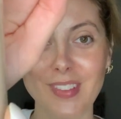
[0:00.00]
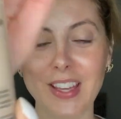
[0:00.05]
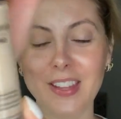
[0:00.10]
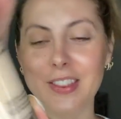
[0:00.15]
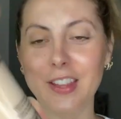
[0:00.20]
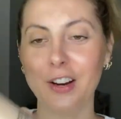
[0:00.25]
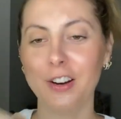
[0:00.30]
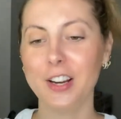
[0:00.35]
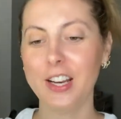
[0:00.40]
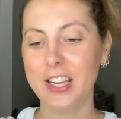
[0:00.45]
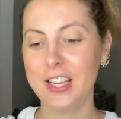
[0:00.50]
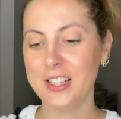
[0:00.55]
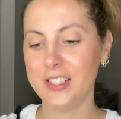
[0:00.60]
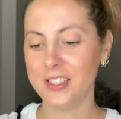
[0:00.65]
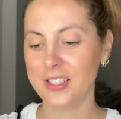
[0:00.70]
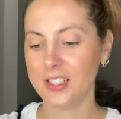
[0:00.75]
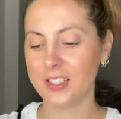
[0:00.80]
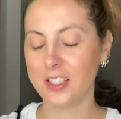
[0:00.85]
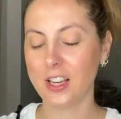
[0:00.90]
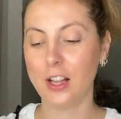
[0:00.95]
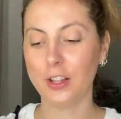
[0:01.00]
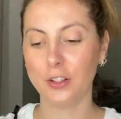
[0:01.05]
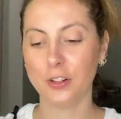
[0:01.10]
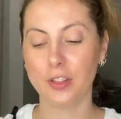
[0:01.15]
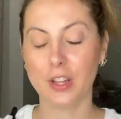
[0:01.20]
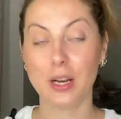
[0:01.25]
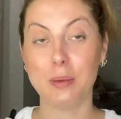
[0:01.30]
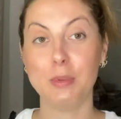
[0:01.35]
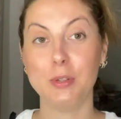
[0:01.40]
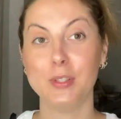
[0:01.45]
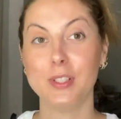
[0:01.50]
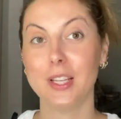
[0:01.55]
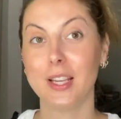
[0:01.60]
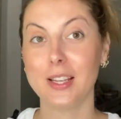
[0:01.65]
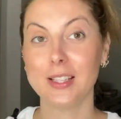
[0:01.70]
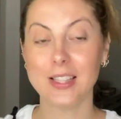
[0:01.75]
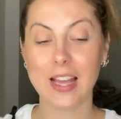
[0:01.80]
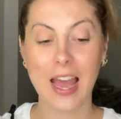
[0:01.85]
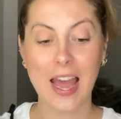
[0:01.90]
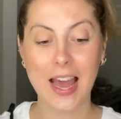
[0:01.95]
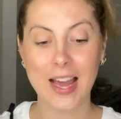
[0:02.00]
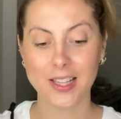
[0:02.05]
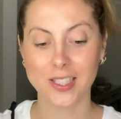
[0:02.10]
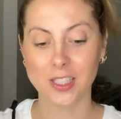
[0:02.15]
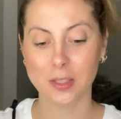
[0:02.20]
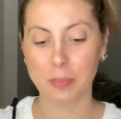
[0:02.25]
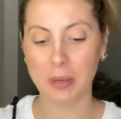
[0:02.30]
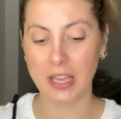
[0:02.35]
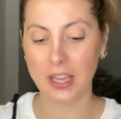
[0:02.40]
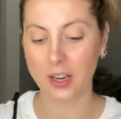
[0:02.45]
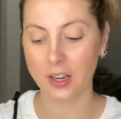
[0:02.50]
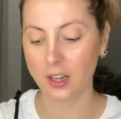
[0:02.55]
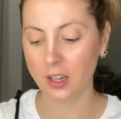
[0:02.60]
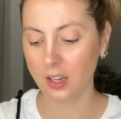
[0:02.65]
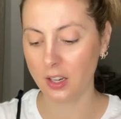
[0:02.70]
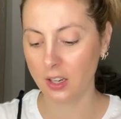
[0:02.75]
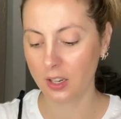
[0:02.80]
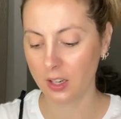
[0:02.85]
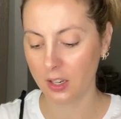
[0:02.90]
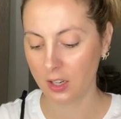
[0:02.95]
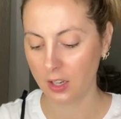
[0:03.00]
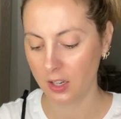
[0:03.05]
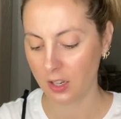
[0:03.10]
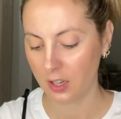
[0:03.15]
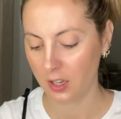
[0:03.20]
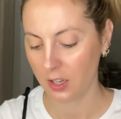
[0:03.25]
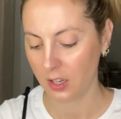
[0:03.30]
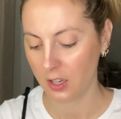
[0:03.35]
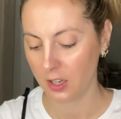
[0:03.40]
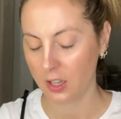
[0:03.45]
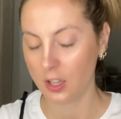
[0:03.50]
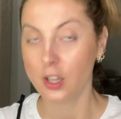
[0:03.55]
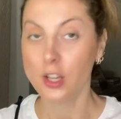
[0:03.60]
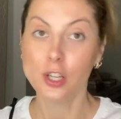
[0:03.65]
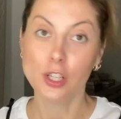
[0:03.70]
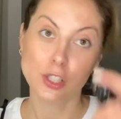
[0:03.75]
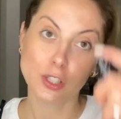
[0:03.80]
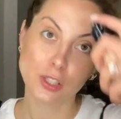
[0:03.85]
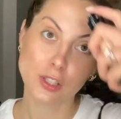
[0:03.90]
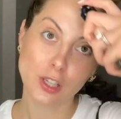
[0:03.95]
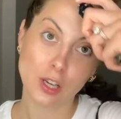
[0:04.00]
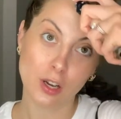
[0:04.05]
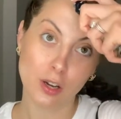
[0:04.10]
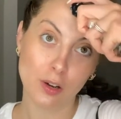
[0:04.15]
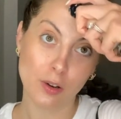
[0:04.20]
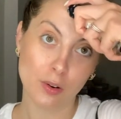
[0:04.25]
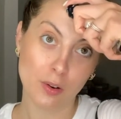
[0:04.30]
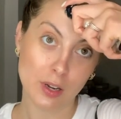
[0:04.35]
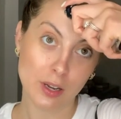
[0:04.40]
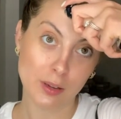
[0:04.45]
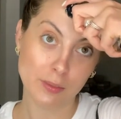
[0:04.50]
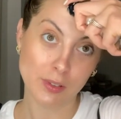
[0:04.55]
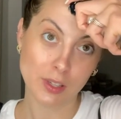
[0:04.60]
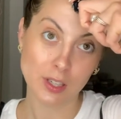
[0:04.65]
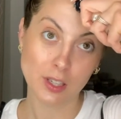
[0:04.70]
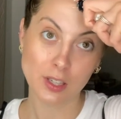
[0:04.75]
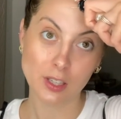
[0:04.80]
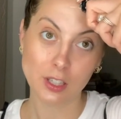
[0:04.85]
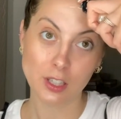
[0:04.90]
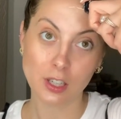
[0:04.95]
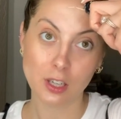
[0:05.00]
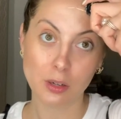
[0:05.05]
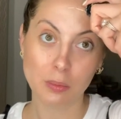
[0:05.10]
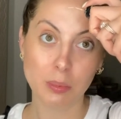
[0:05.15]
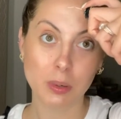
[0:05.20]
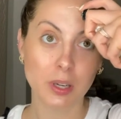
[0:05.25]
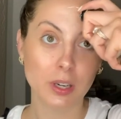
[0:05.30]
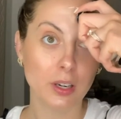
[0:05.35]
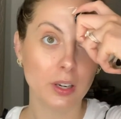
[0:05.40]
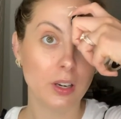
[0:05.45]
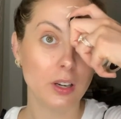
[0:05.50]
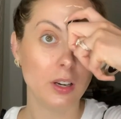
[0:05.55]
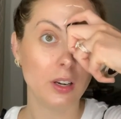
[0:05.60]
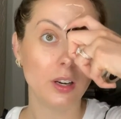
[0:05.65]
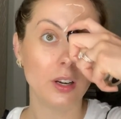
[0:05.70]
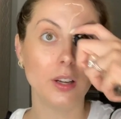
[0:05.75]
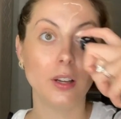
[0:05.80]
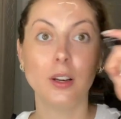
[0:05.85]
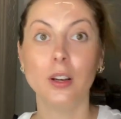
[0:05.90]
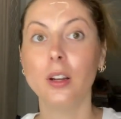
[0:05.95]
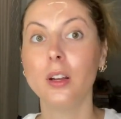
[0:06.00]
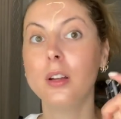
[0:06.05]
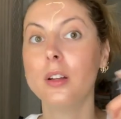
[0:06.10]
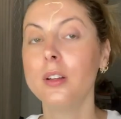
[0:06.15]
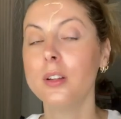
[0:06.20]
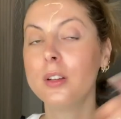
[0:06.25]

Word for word: There it is. This color that I'm using is Aspen. So I'm gonna go put it on